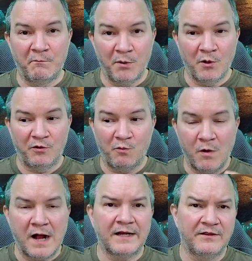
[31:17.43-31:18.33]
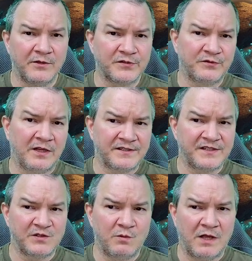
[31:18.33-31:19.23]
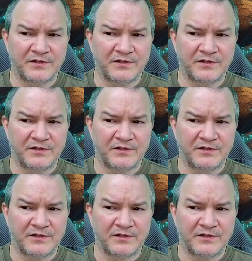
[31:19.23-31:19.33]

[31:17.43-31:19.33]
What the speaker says: both wanted those relics as well.